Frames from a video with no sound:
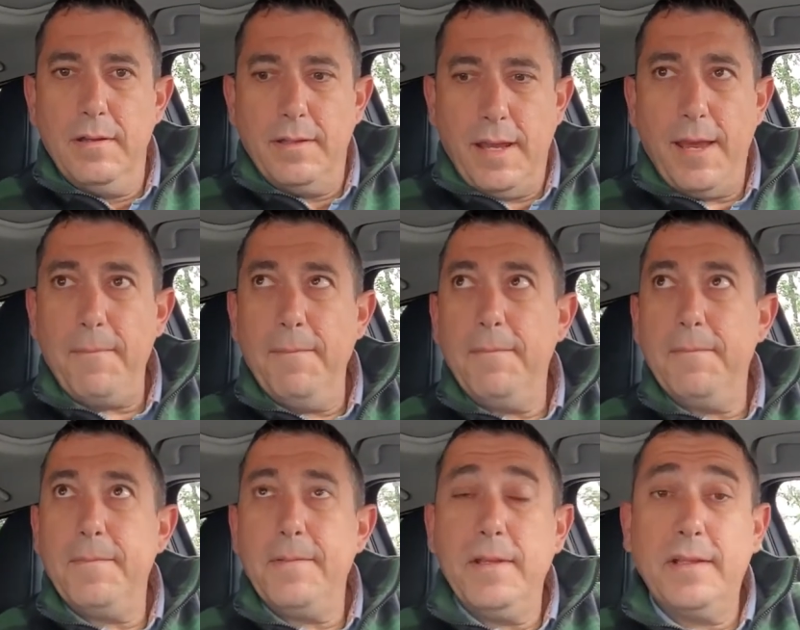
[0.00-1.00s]
Yep,
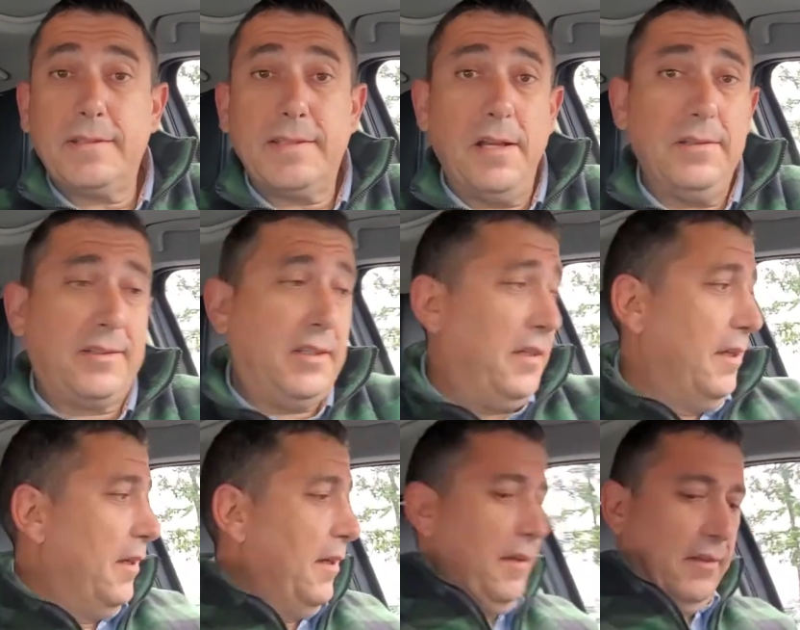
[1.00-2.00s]
well, sounds good.
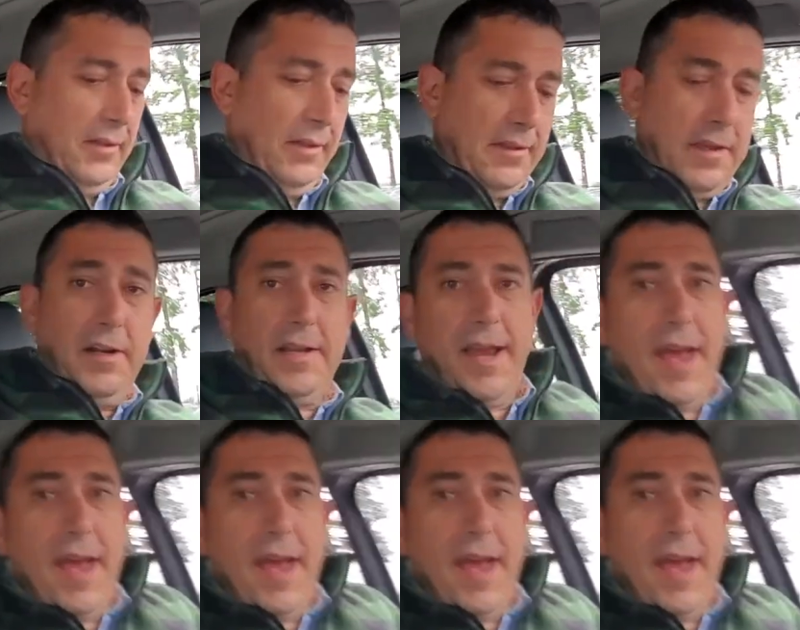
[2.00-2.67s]
So there you